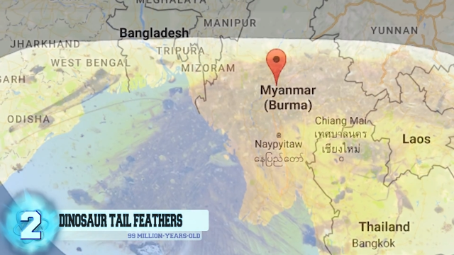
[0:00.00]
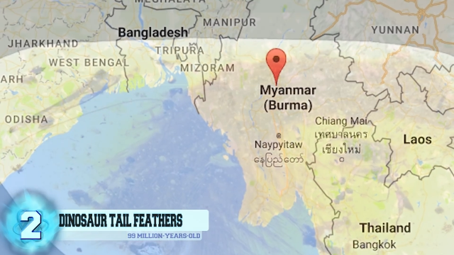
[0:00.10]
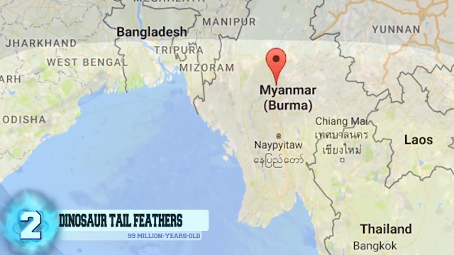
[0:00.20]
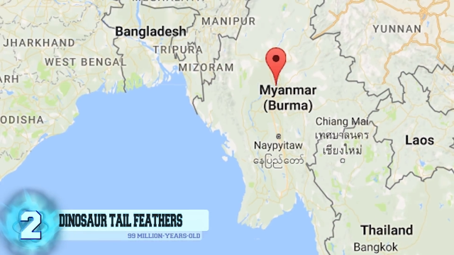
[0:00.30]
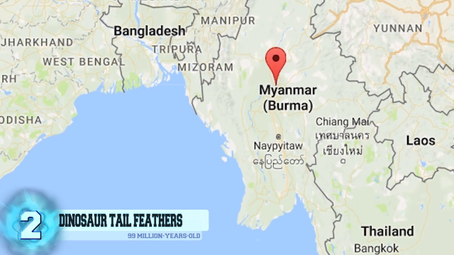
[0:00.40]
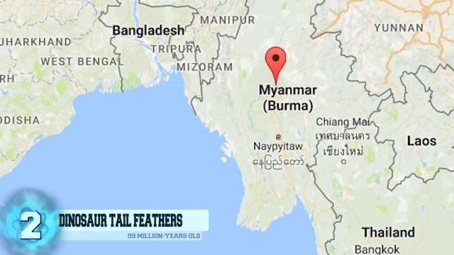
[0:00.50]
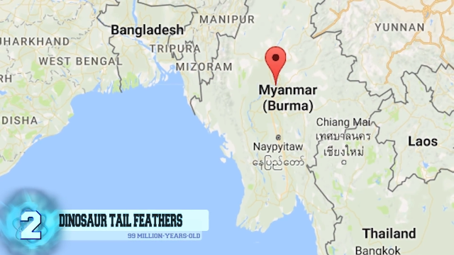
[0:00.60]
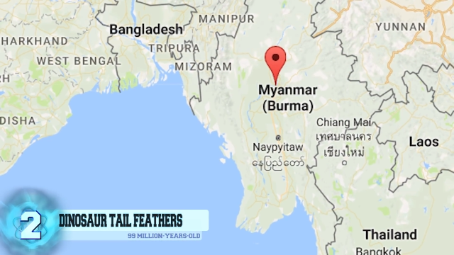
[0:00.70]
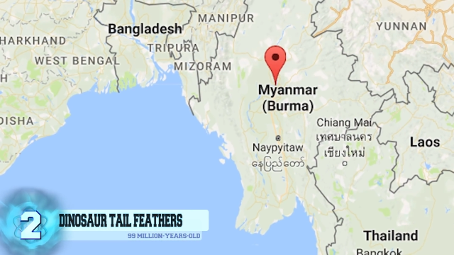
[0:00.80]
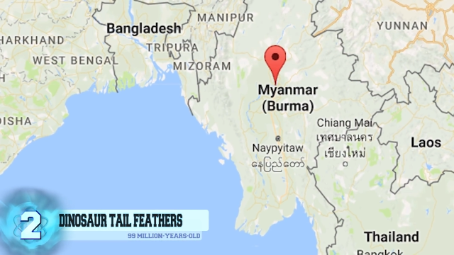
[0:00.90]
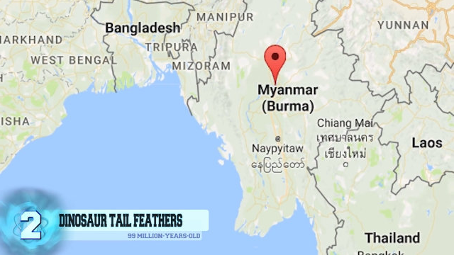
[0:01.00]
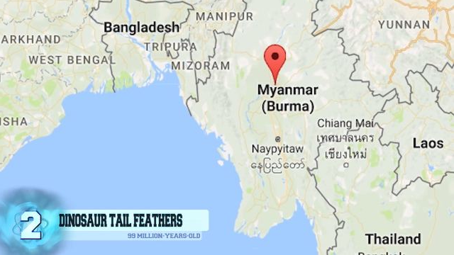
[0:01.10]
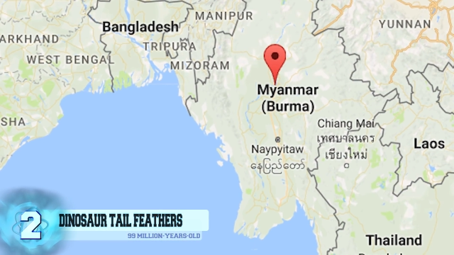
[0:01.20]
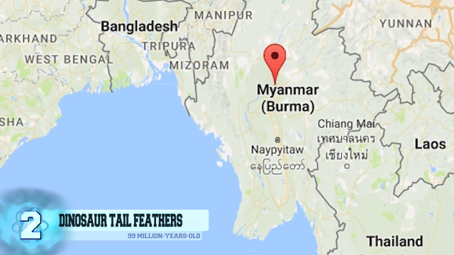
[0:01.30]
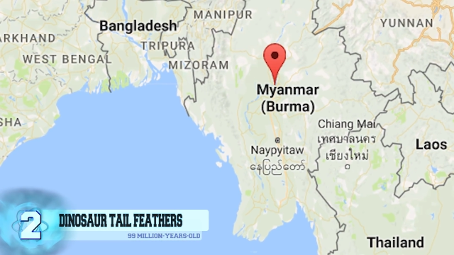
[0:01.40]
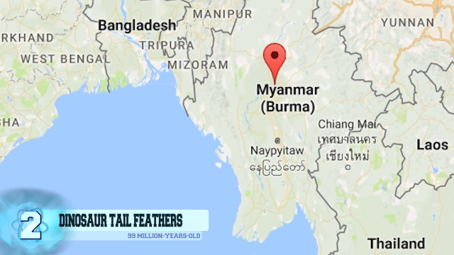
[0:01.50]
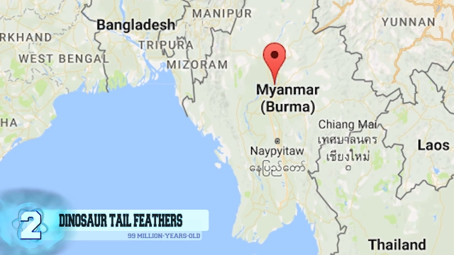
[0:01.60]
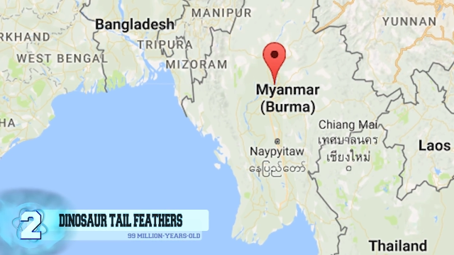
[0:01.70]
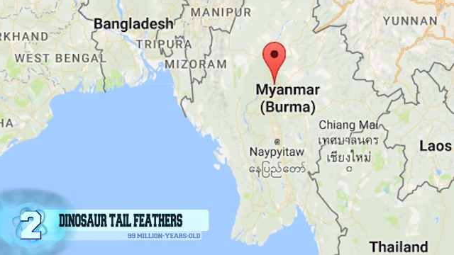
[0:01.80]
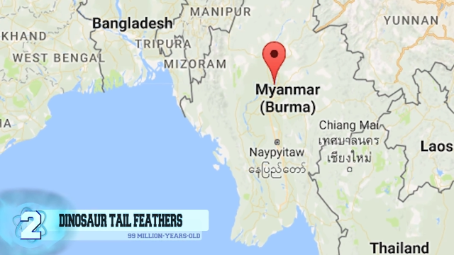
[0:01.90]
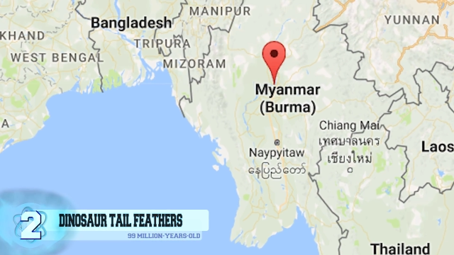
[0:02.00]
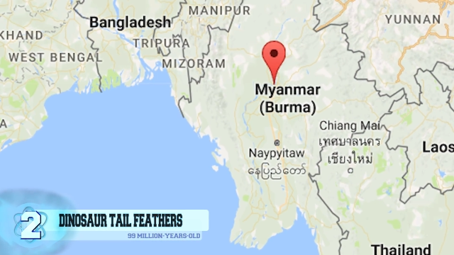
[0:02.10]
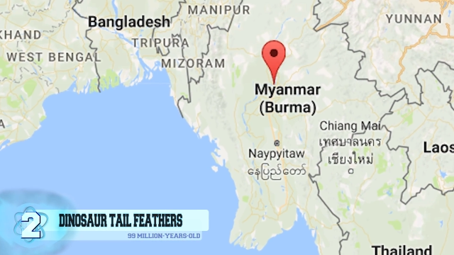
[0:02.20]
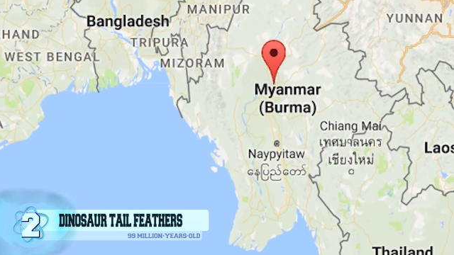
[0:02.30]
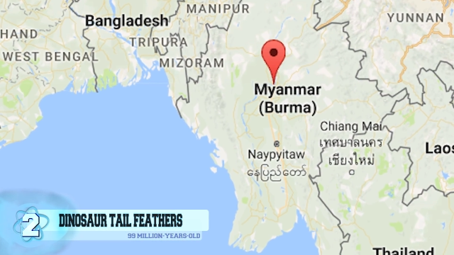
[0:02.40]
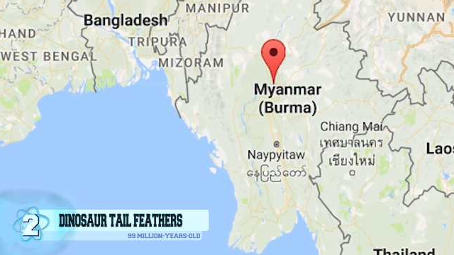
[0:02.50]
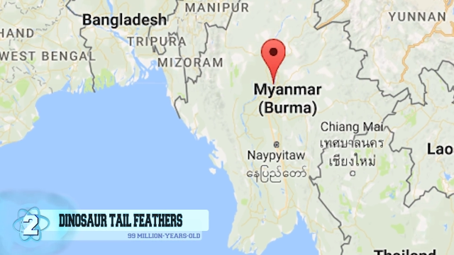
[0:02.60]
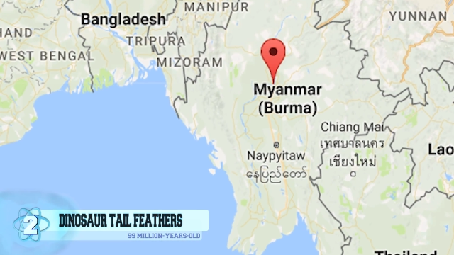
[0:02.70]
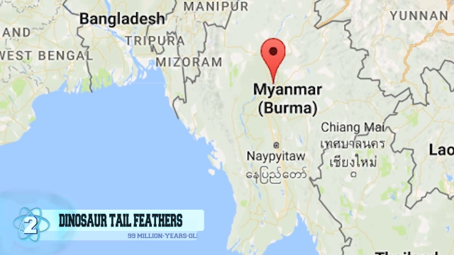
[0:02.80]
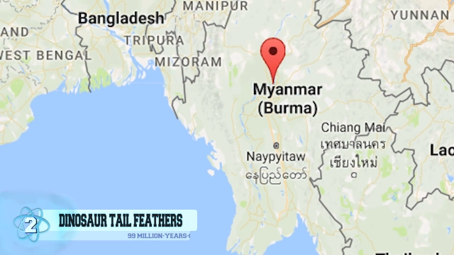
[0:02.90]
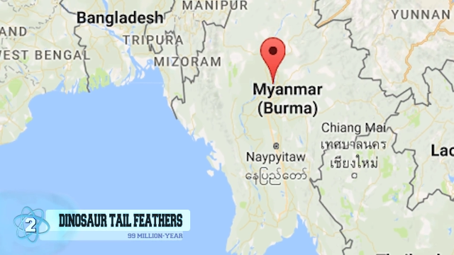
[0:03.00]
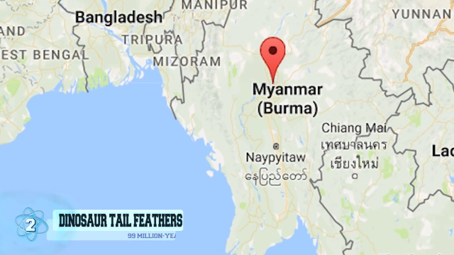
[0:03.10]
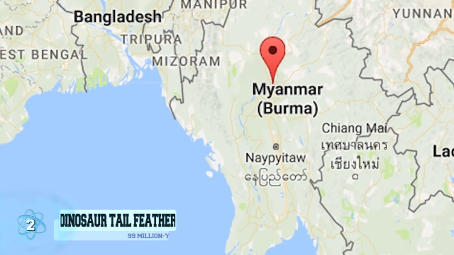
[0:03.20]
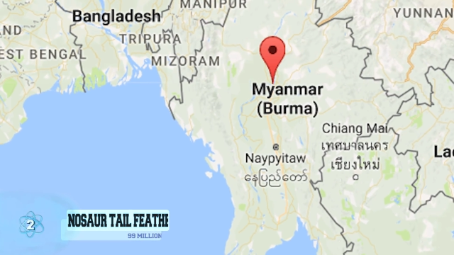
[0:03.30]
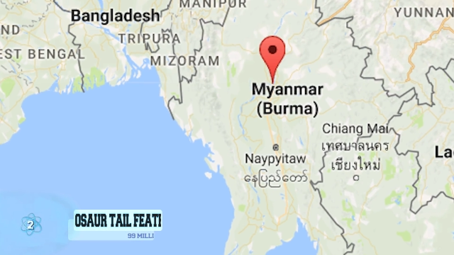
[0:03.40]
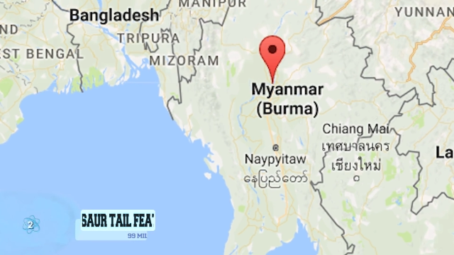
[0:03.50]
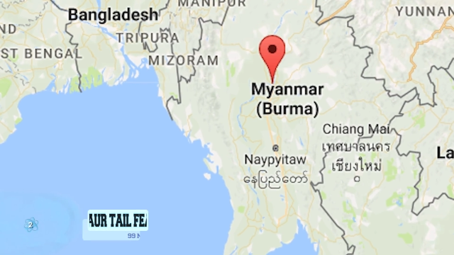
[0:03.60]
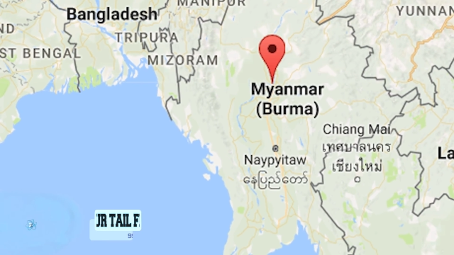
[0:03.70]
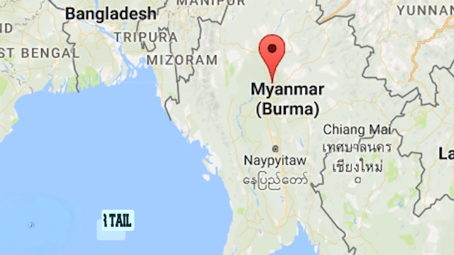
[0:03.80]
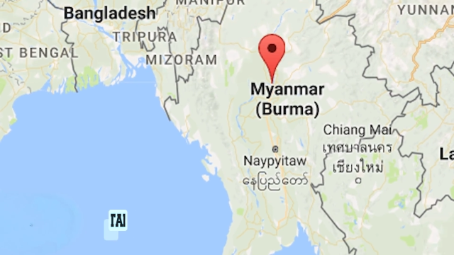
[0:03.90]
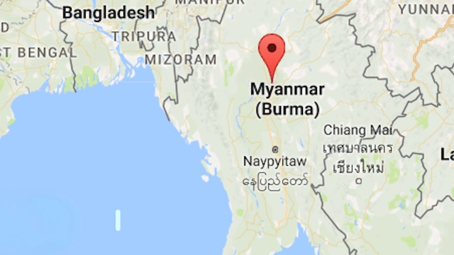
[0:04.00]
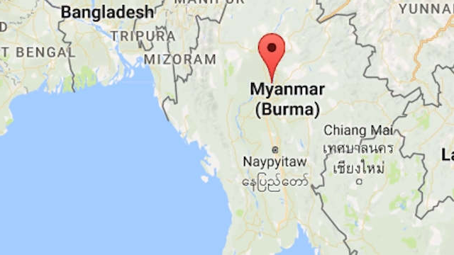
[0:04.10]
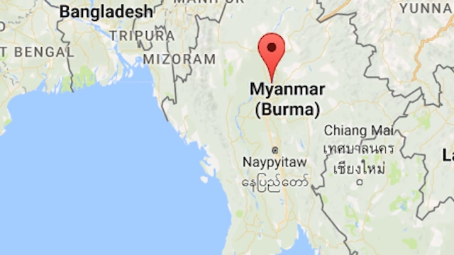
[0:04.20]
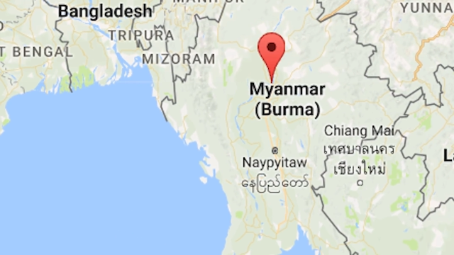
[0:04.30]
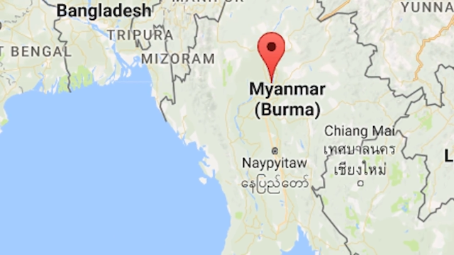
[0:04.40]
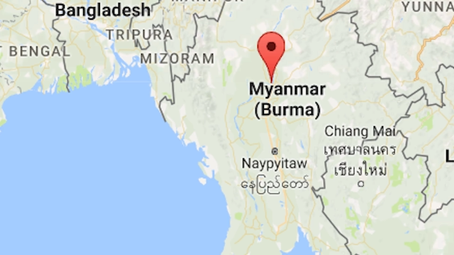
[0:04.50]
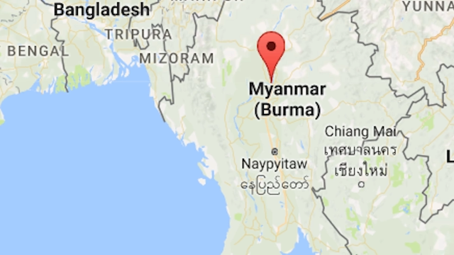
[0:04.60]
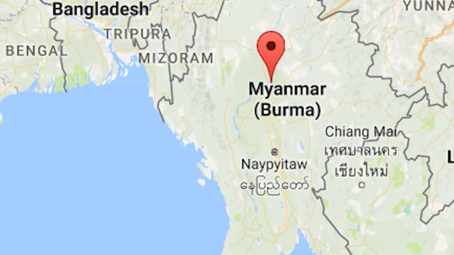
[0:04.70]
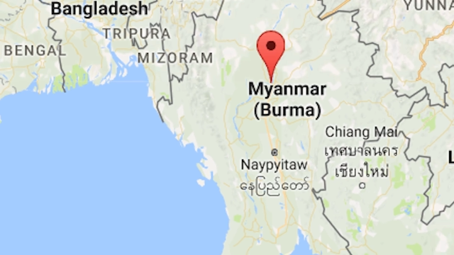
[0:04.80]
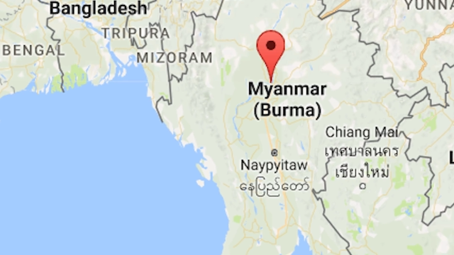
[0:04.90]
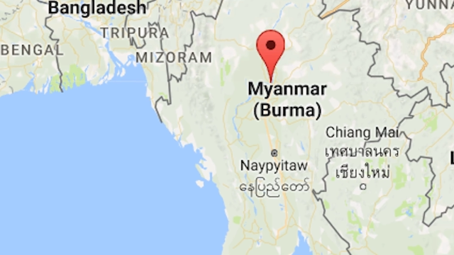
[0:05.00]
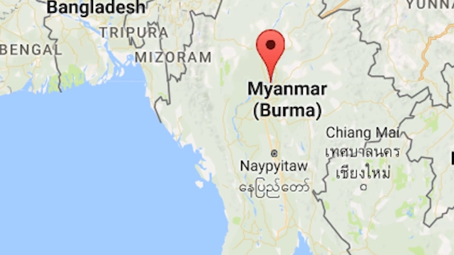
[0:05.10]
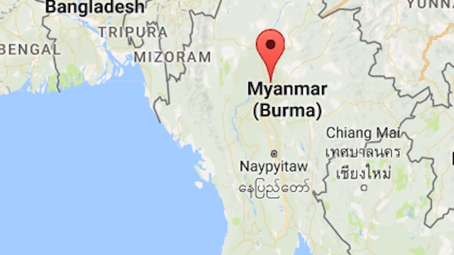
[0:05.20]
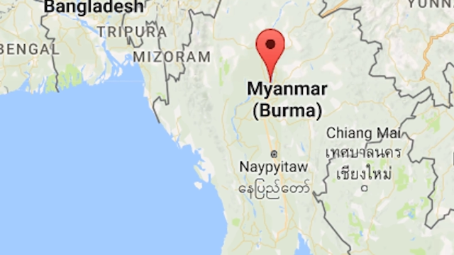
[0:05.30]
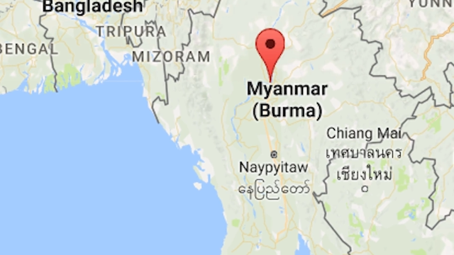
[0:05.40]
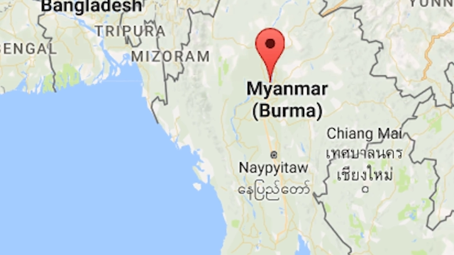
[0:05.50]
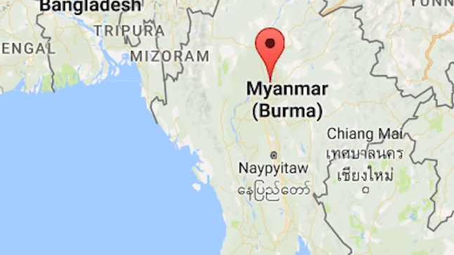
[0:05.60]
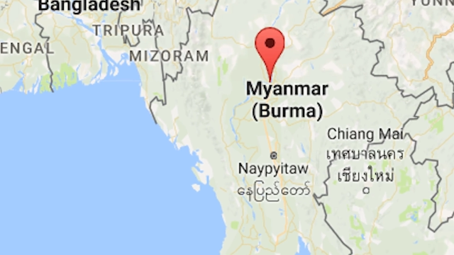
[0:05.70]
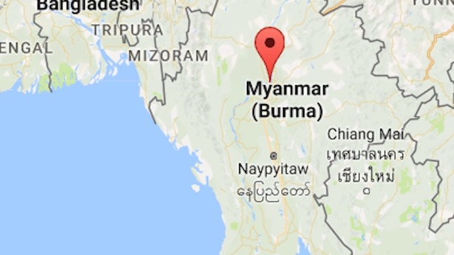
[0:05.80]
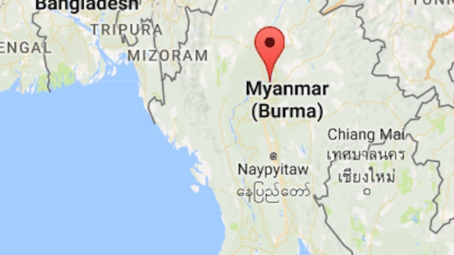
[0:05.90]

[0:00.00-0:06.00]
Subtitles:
[unreadable: no face in view]